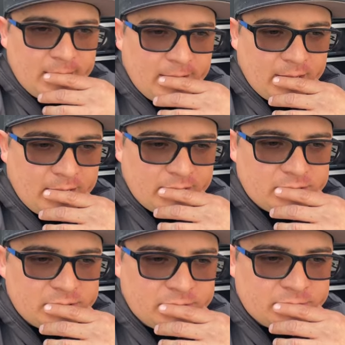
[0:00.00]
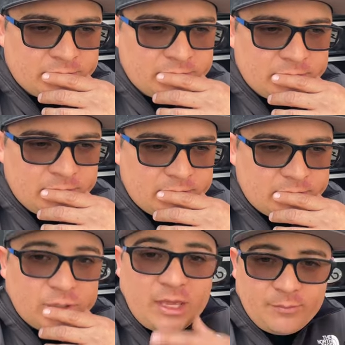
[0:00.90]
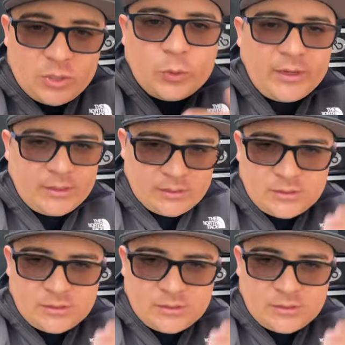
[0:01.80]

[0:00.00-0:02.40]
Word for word: uh, to to keep doing